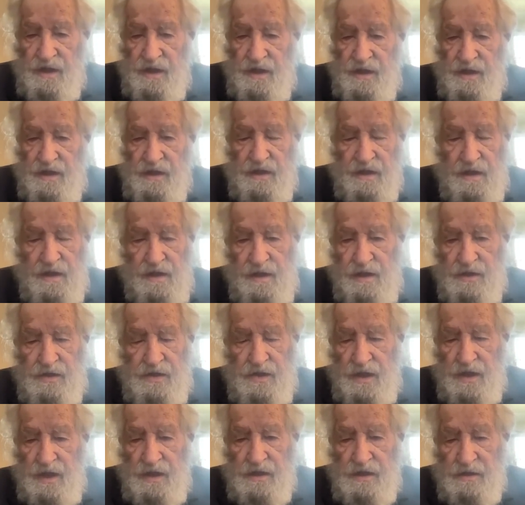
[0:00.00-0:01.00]
The United
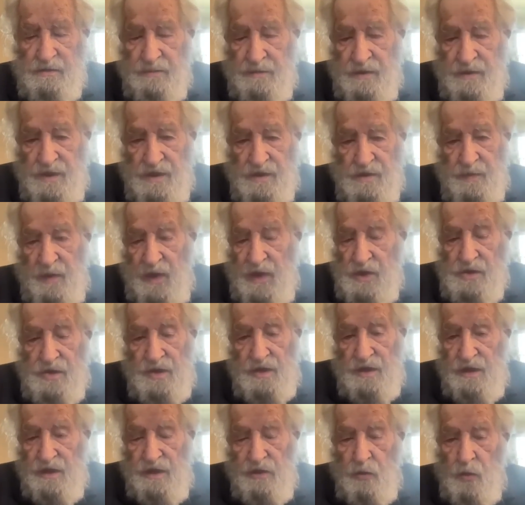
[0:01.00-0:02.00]
States is
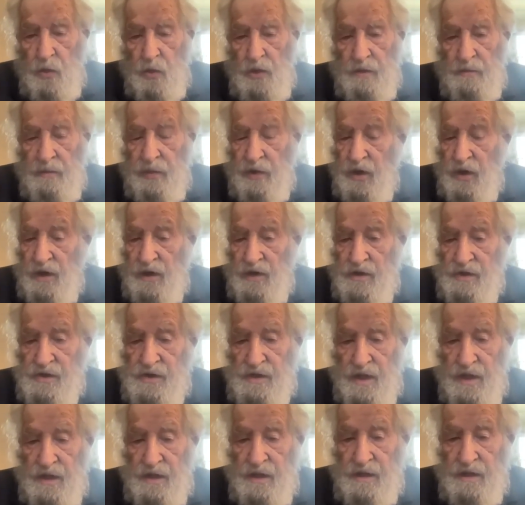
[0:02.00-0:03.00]
basically a one-party
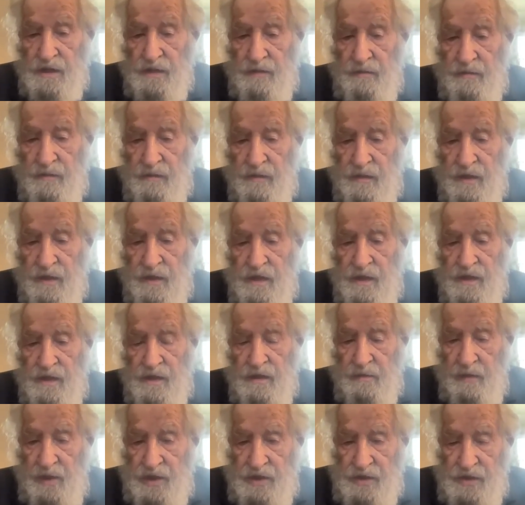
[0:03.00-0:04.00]
state.
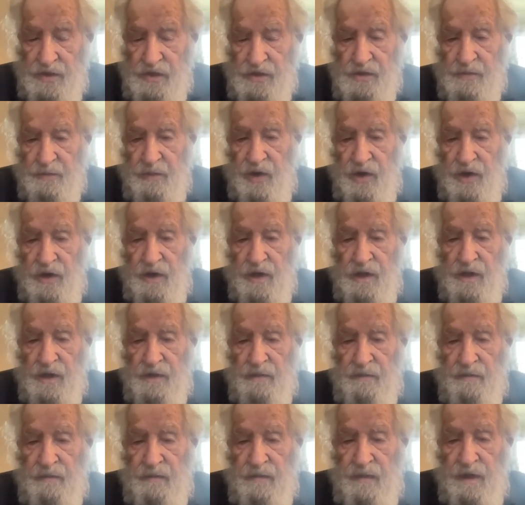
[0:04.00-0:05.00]
The business
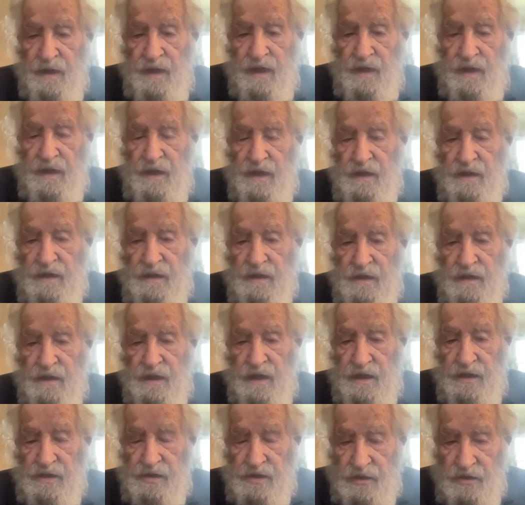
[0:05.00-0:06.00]
party
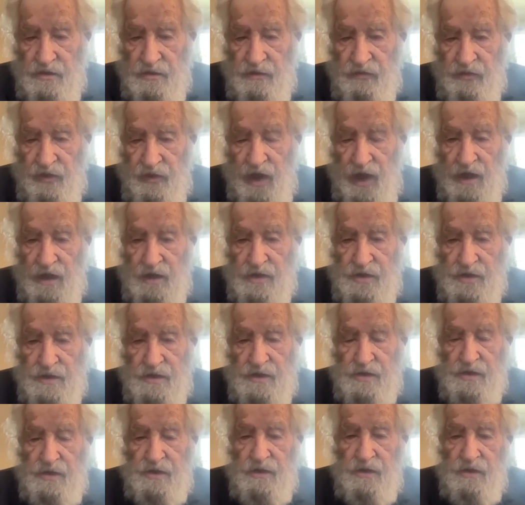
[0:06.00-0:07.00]
has two
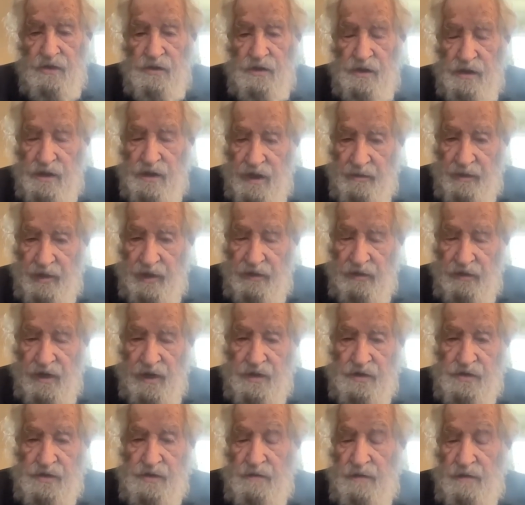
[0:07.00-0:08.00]
factions called
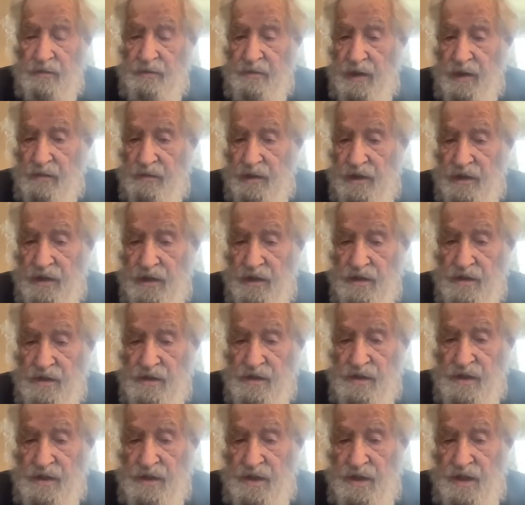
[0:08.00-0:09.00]
Democrats and
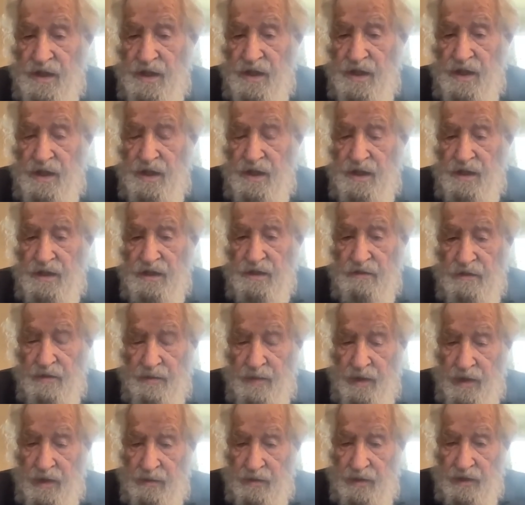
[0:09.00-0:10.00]
Republicans. The
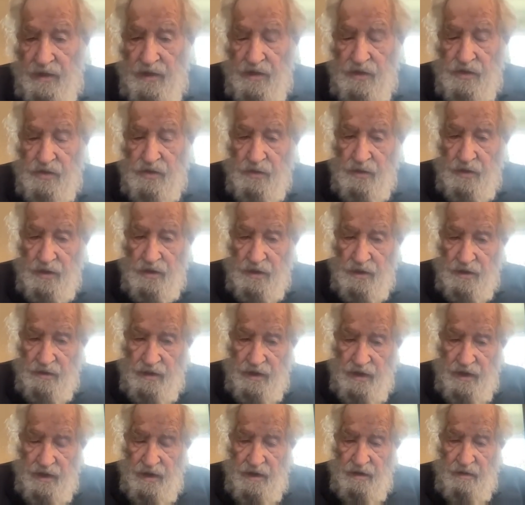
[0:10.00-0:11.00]
Republicans were
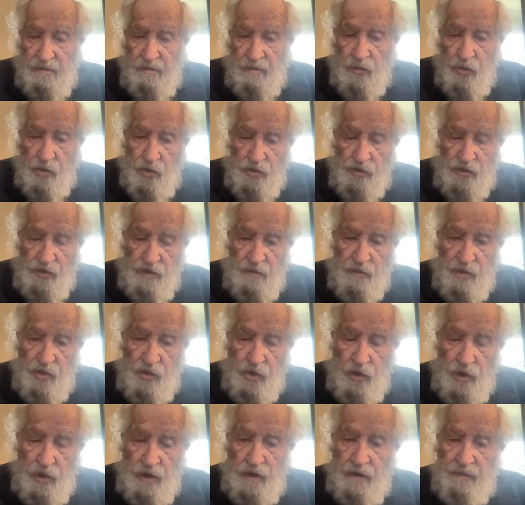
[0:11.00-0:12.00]
the
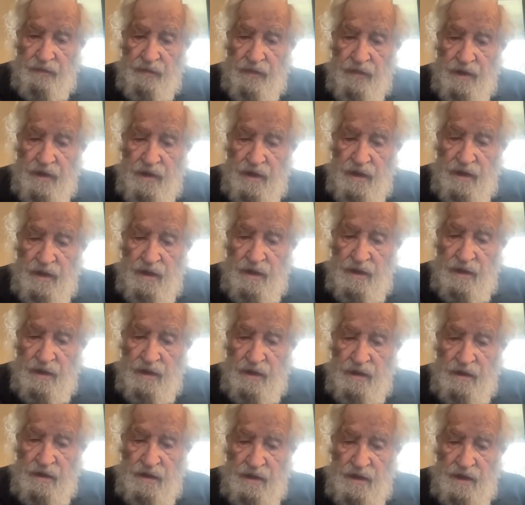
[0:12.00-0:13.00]
more
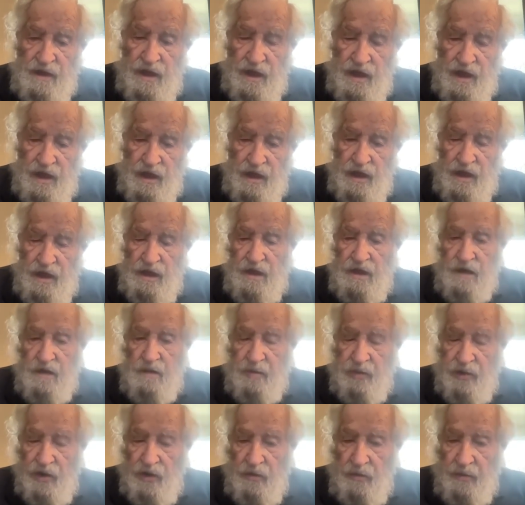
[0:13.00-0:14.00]

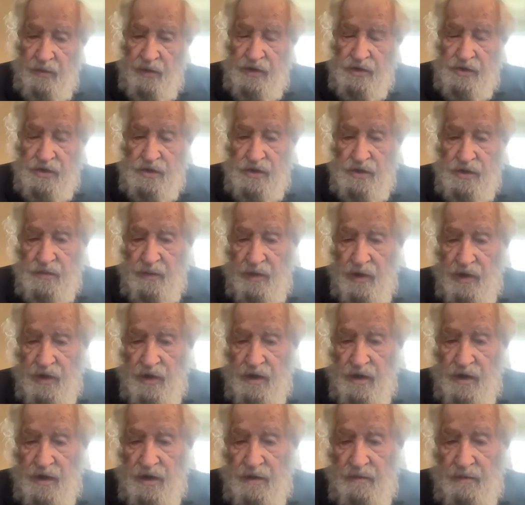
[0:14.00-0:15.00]
dedicated pro-business
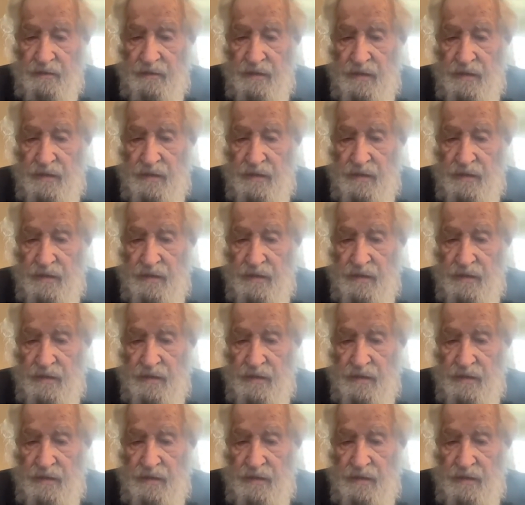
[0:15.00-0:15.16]
party.